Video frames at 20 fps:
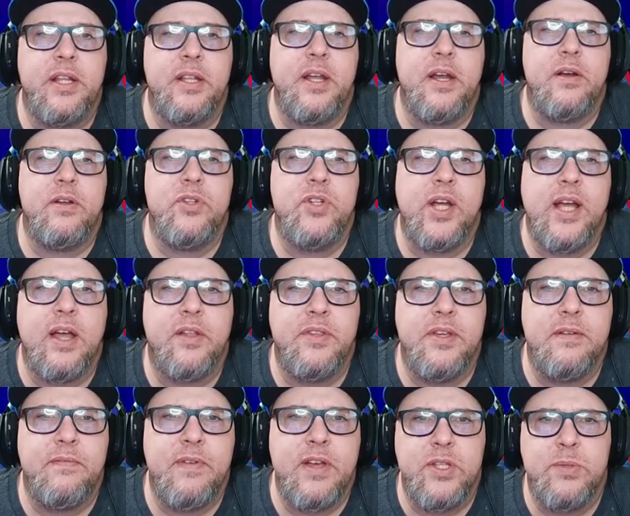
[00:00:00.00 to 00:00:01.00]
there and check out
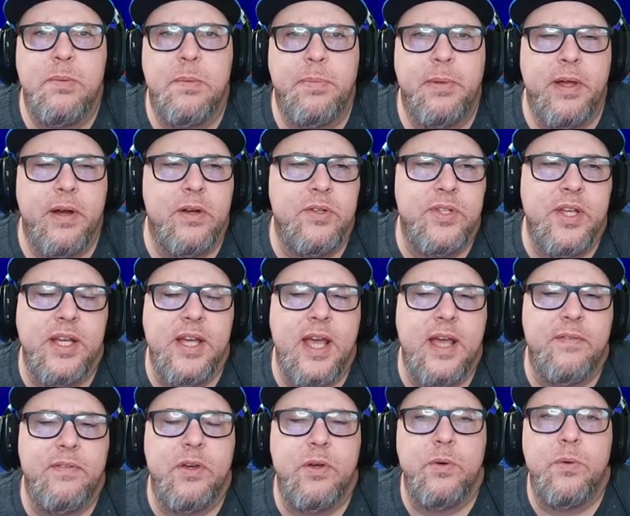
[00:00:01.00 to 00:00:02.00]
the investment players I
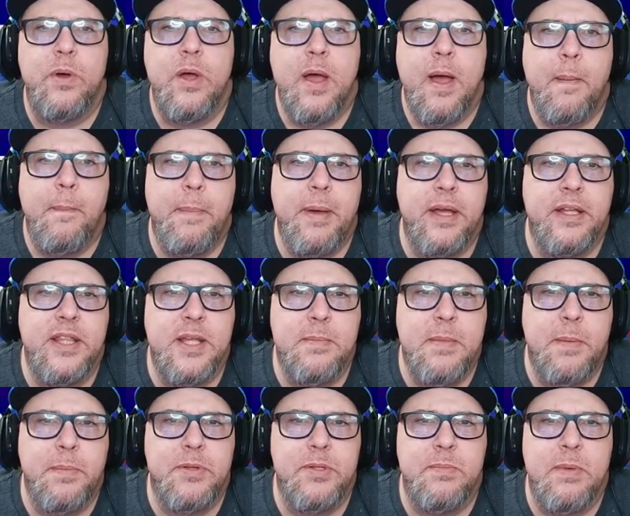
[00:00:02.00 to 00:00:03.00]
gave you. Pick
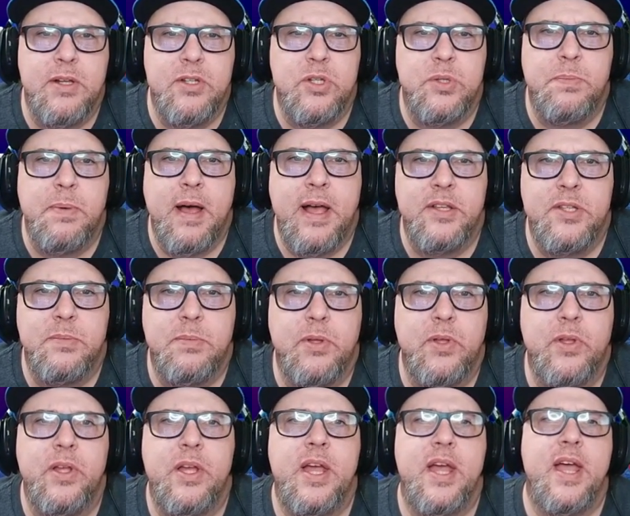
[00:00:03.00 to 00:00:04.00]
them up as much as
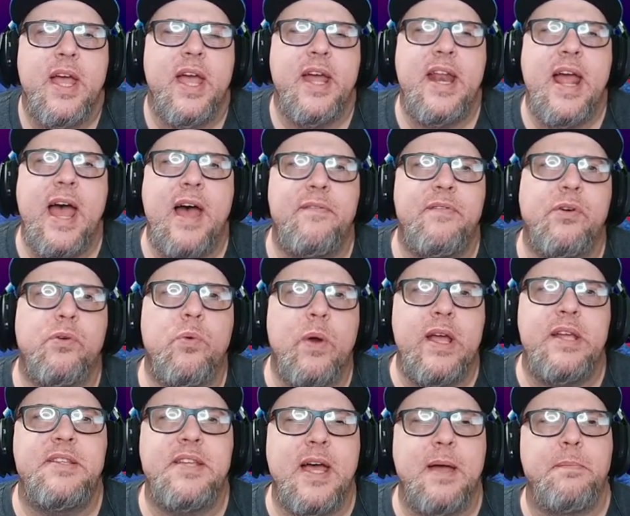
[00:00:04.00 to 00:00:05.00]
possible and have a
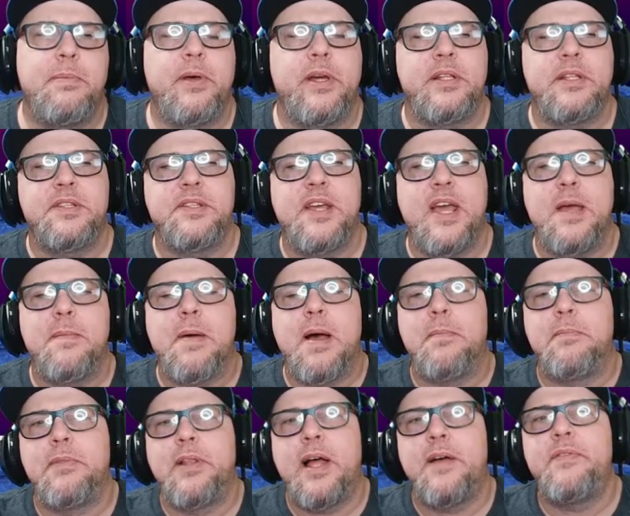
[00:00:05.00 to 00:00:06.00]
great time playing this game.
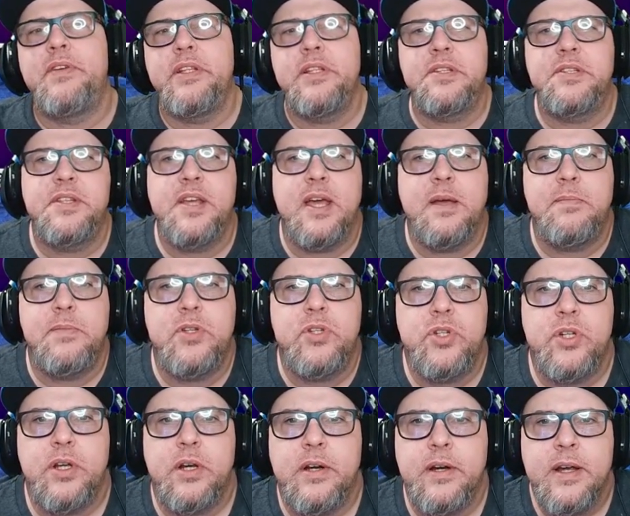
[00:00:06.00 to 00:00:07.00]
I'm loving this game
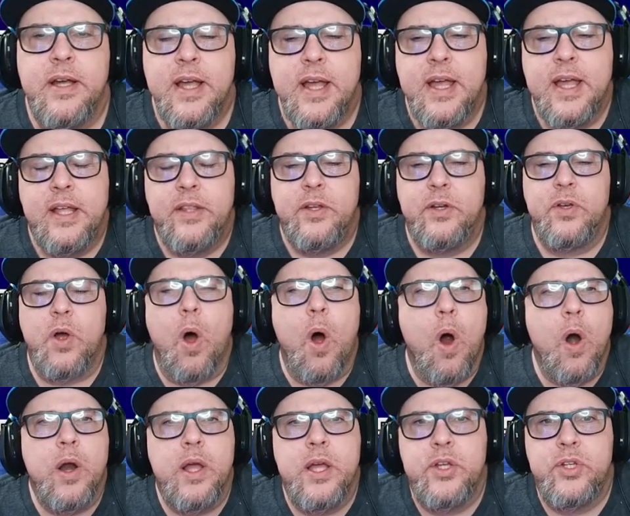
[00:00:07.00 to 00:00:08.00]
this year. There
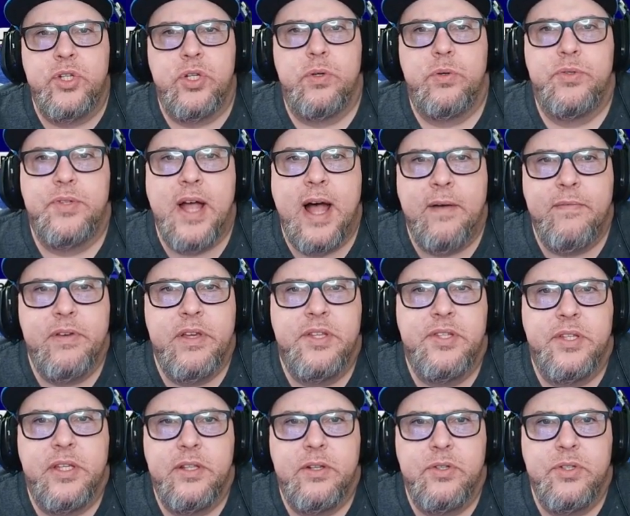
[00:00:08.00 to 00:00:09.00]
are issues.
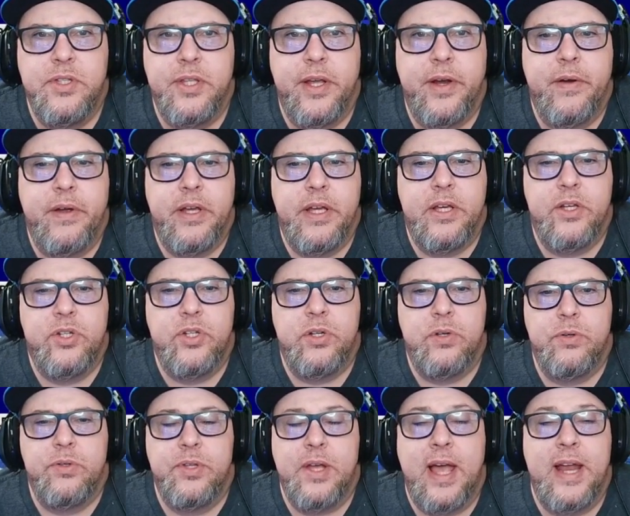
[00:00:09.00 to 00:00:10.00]
Obviously, there's glaring
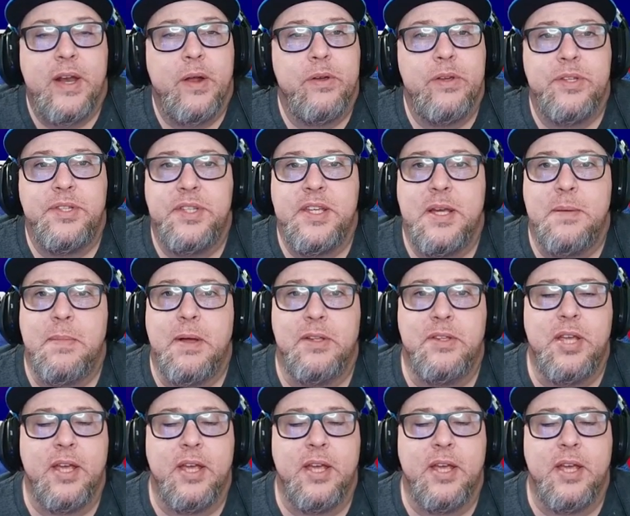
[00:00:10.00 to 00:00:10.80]
issues. I know you see them on